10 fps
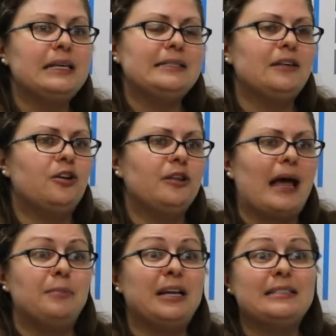consider
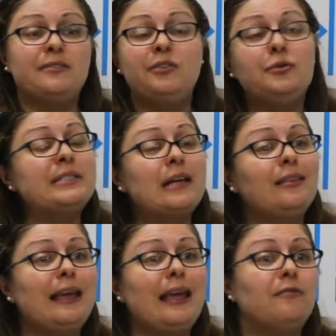that because if you
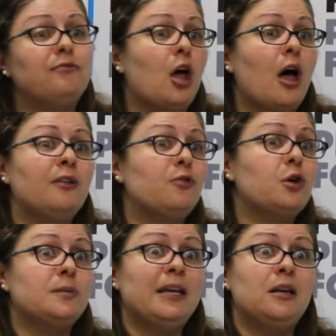suddenly have law
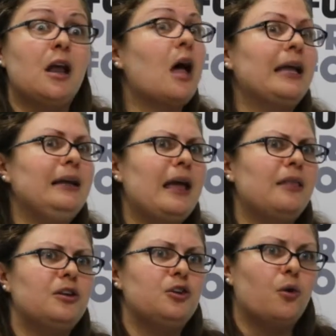enforcement knocking
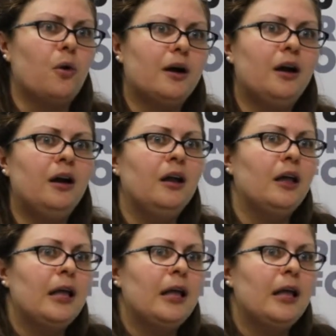down the door,